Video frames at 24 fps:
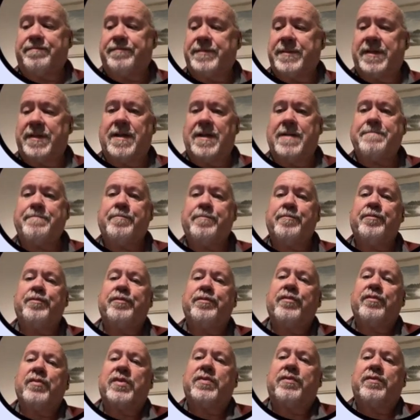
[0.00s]
Okay,
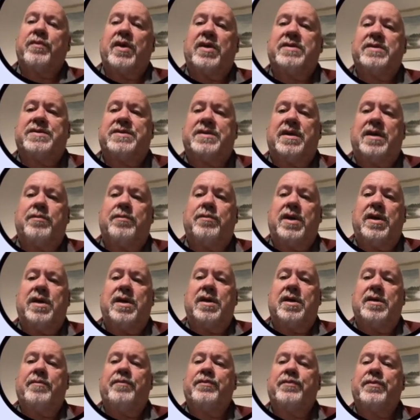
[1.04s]
same
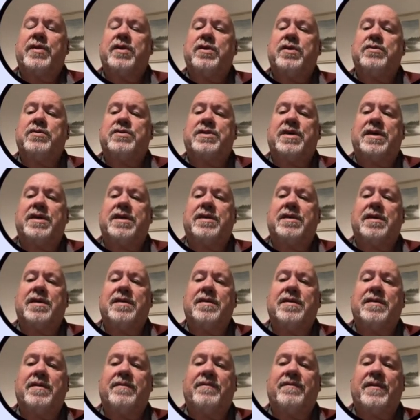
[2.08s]
here. You take
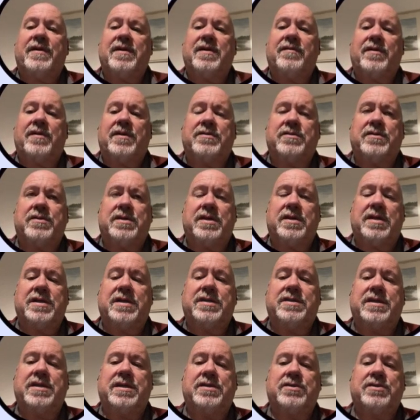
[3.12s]
the
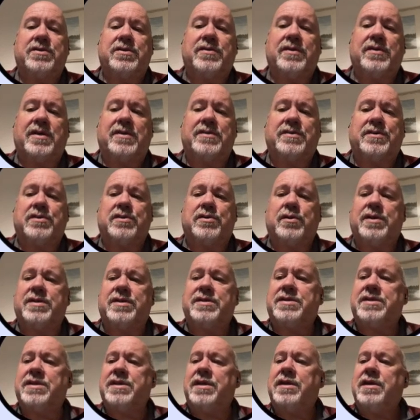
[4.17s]
590 in
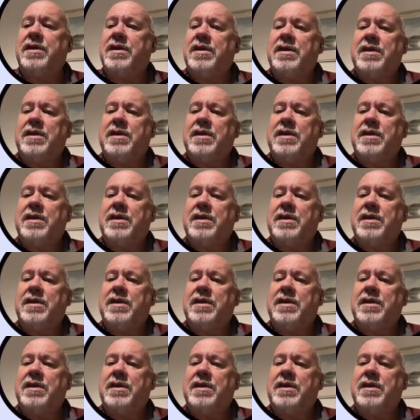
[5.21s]
2020.